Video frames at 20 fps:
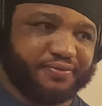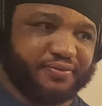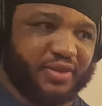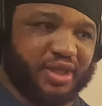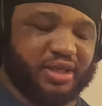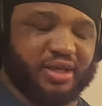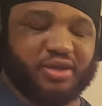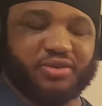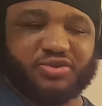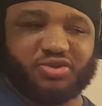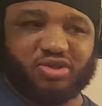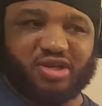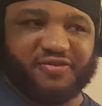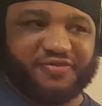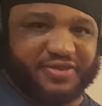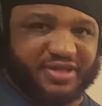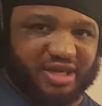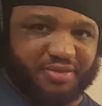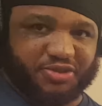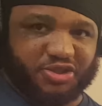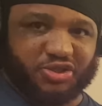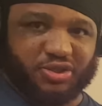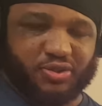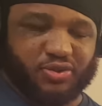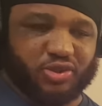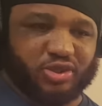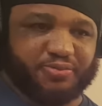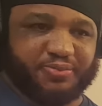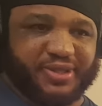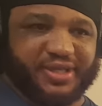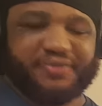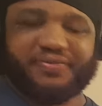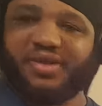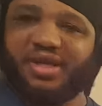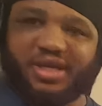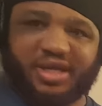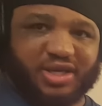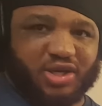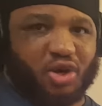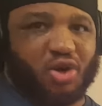You know, two different type of shows, but
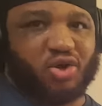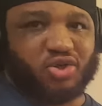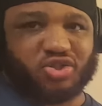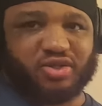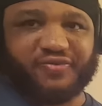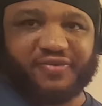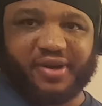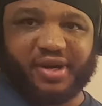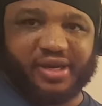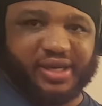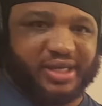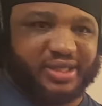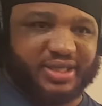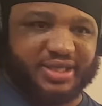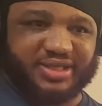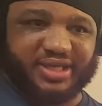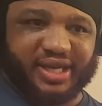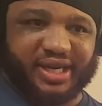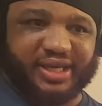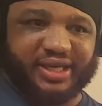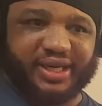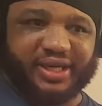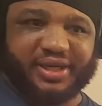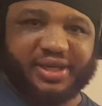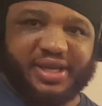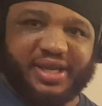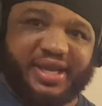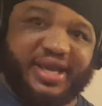also very entertaining.